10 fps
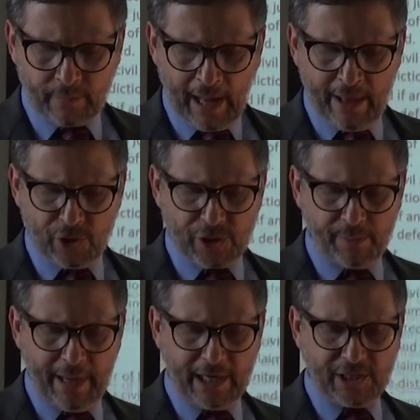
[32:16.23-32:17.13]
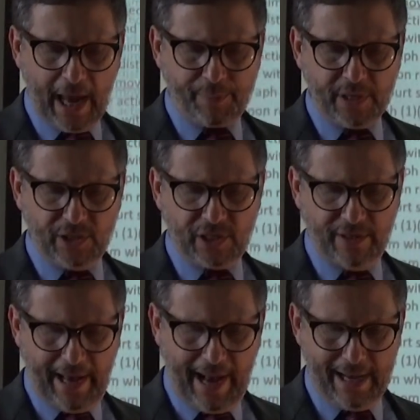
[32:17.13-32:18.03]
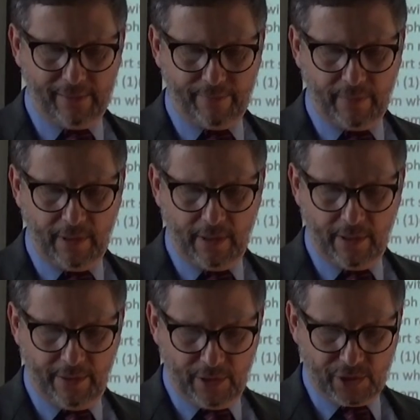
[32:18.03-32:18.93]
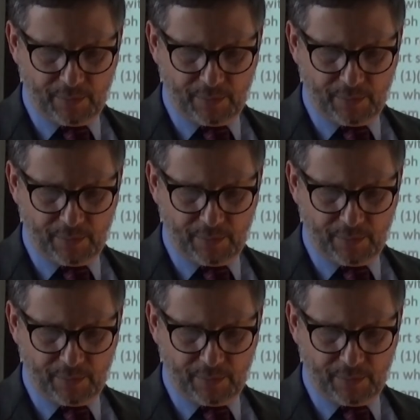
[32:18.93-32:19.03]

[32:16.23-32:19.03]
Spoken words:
Well, there's some exceptions to that. For